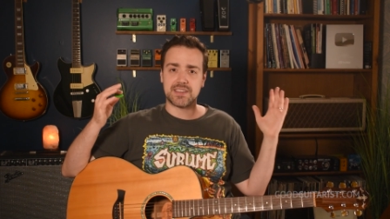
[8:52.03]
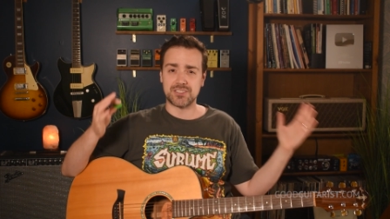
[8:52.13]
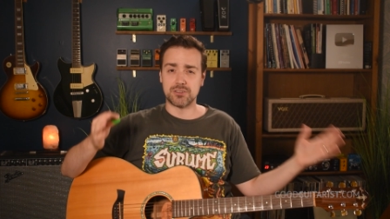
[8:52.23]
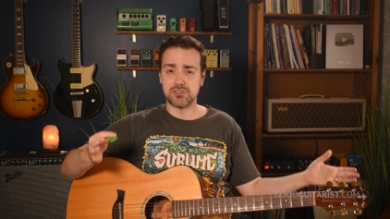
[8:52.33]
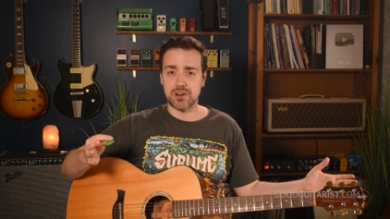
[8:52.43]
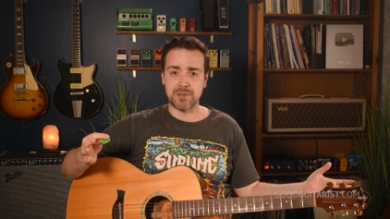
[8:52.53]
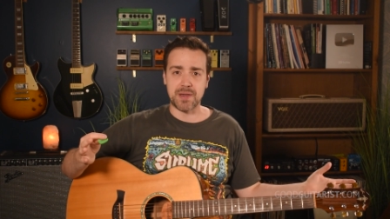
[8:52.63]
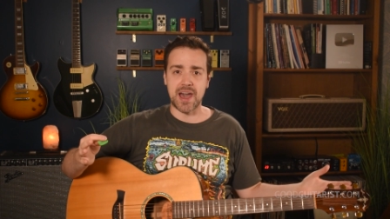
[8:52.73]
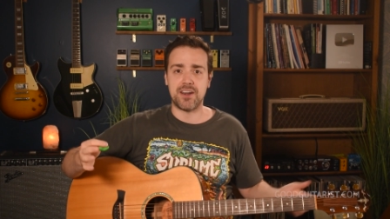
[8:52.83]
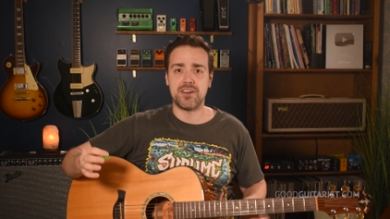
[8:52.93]
that's our strumming
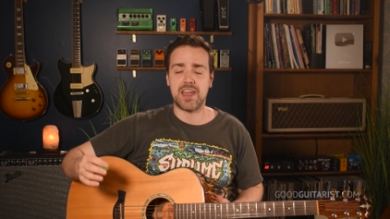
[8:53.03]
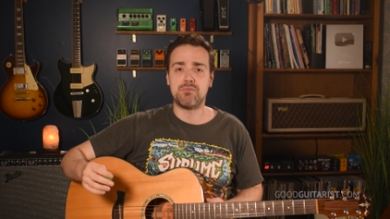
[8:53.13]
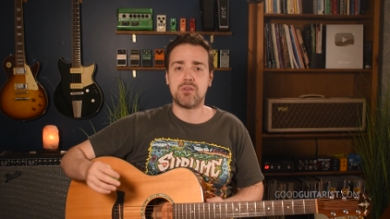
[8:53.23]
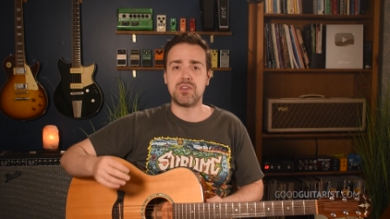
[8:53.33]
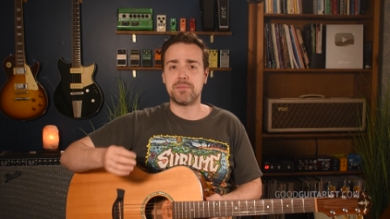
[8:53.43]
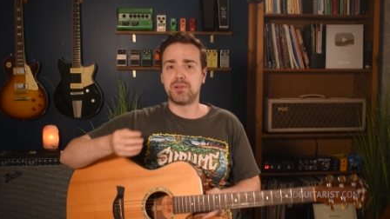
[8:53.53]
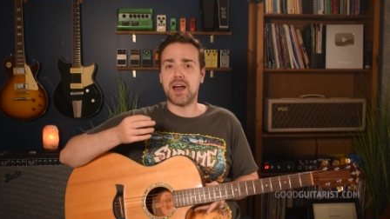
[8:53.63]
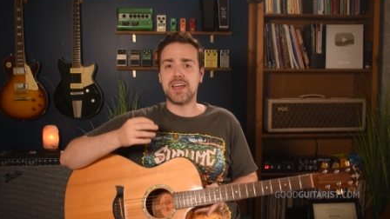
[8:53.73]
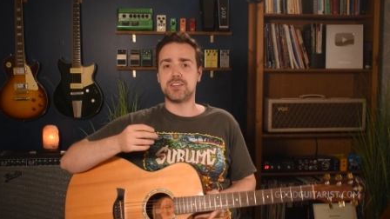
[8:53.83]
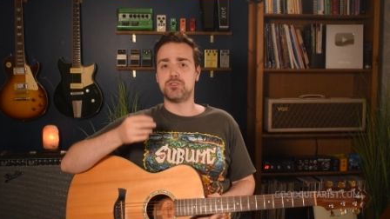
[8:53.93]
pattern and when we
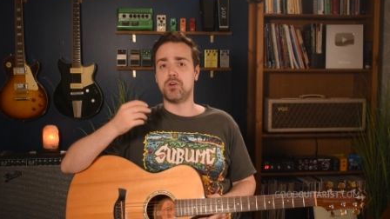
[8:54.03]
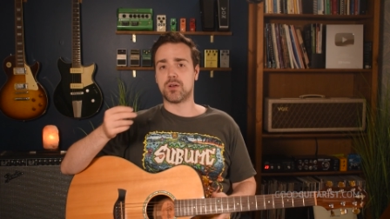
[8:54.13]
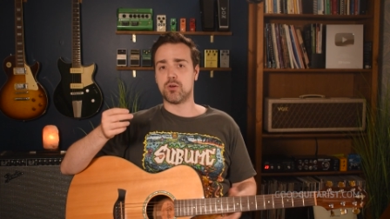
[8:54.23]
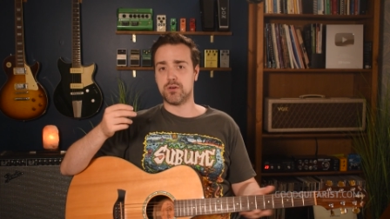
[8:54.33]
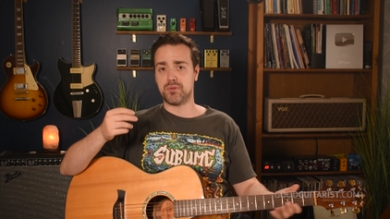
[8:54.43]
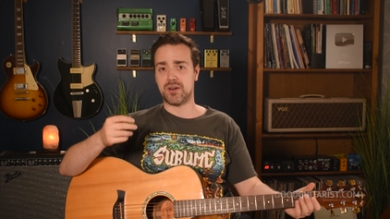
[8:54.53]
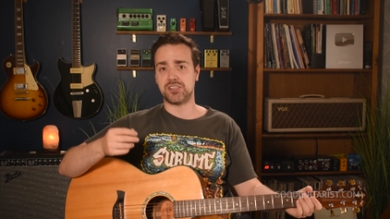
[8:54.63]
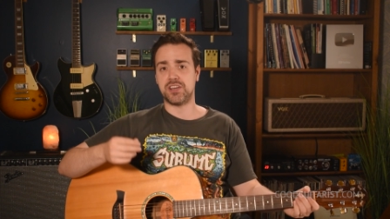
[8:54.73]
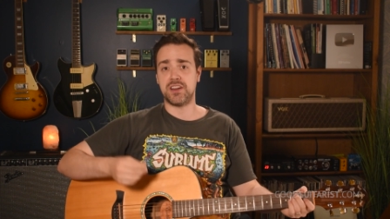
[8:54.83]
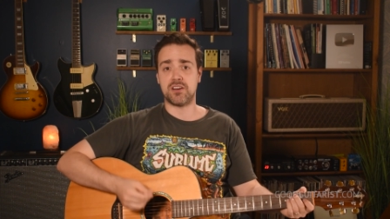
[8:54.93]
apply it to our chord
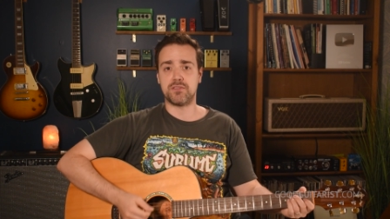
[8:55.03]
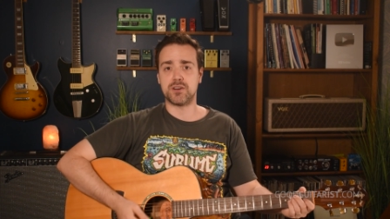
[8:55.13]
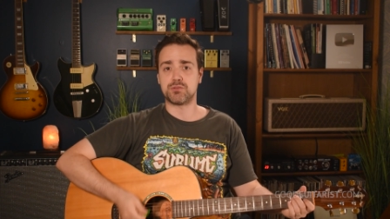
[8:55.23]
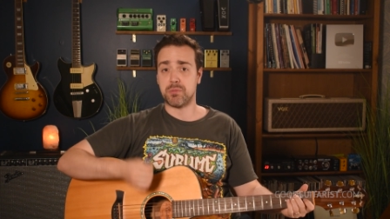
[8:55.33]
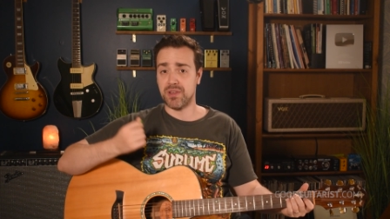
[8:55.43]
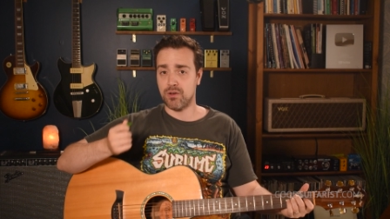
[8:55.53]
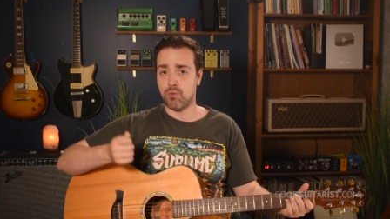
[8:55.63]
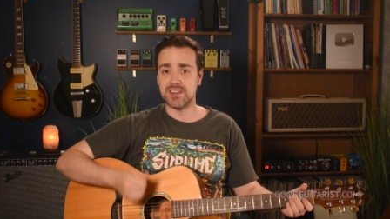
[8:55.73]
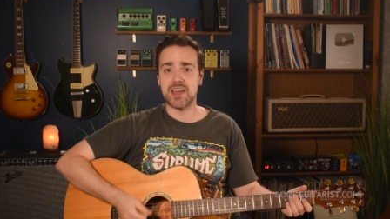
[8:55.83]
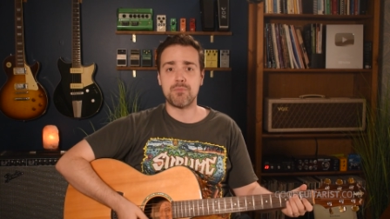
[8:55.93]
progression in our verse, we play it
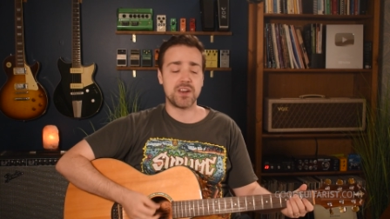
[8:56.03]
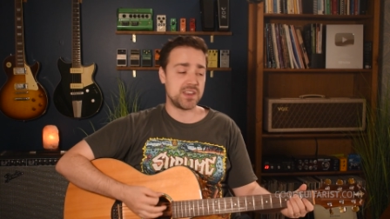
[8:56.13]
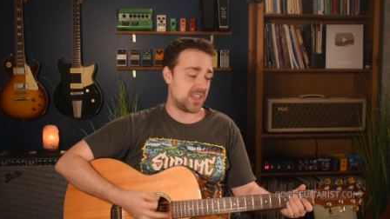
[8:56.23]
one time on